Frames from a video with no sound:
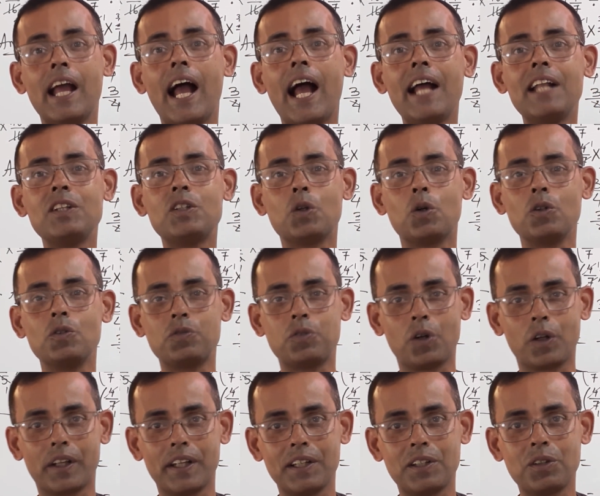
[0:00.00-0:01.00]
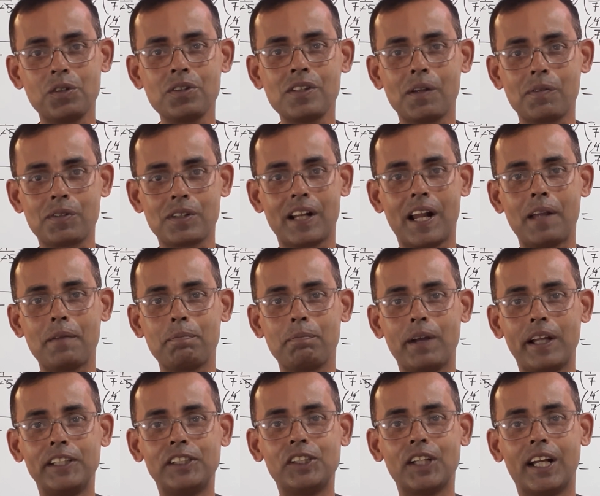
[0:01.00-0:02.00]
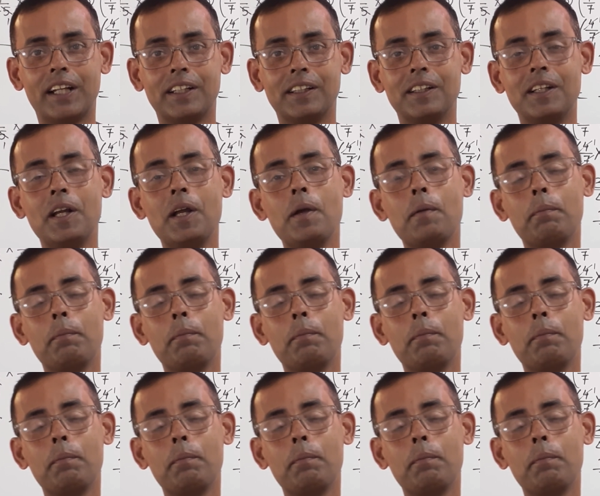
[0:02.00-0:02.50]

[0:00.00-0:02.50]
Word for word: and don't forget to subscribe my channel,